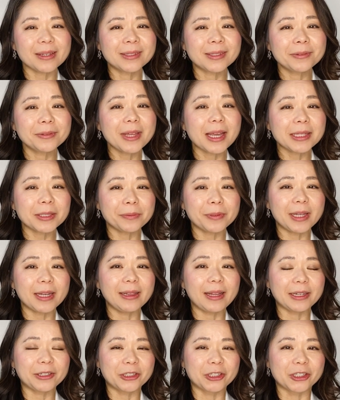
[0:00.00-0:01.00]
So that's what I
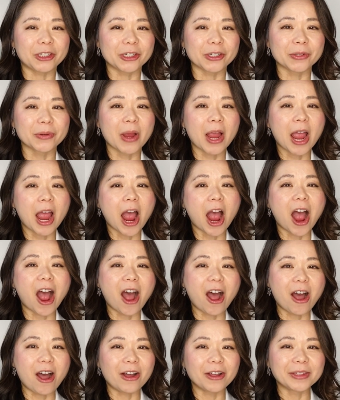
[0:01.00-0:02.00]
like to do
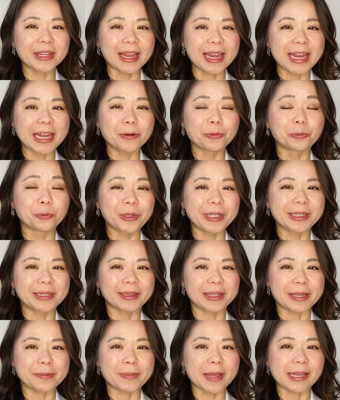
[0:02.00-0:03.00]
on a
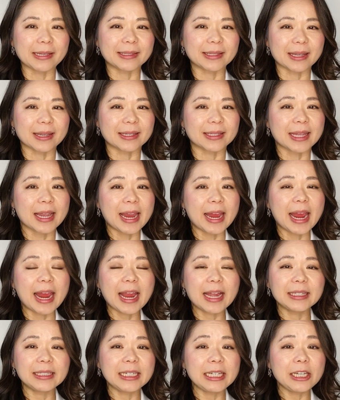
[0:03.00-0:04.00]
weekly basis.
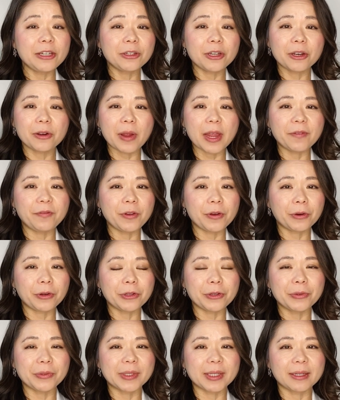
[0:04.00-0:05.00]
And you know, if you're
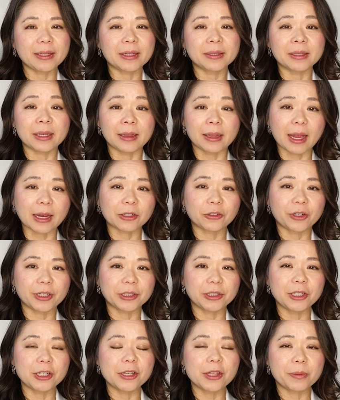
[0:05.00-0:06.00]
using an electric
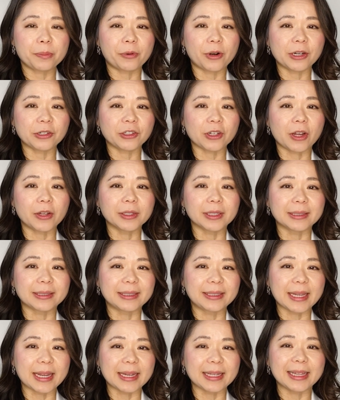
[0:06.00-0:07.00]
toothbrush on a
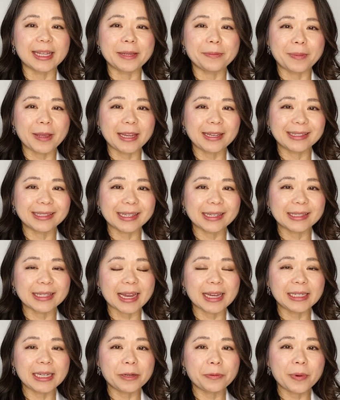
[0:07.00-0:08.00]
daily basis
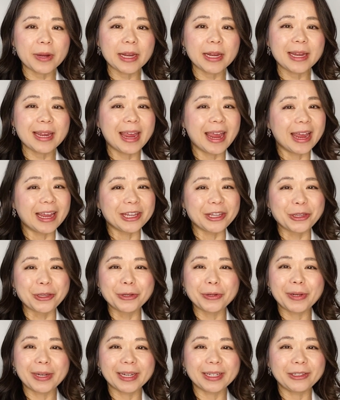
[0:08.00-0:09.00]
anyway, you
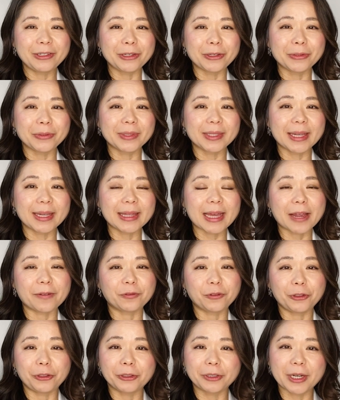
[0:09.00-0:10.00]
can use it
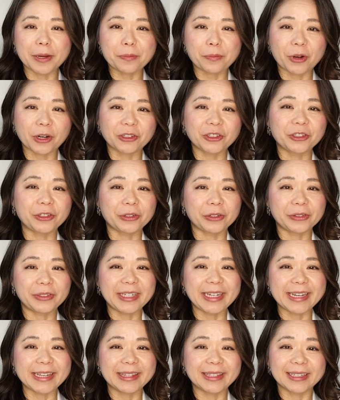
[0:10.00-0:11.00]
after you're done brushing your
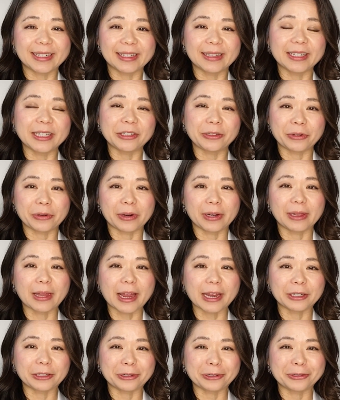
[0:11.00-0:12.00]
teeth to clean your
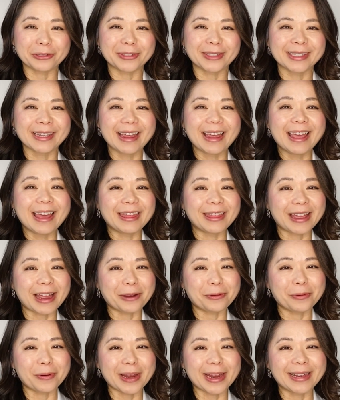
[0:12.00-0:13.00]
aligners
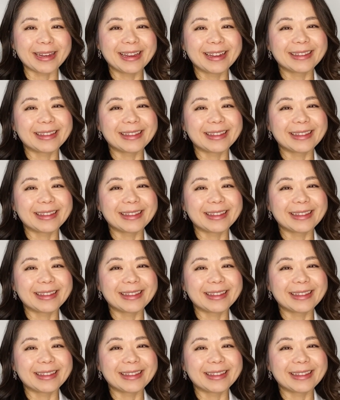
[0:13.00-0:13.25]
that way.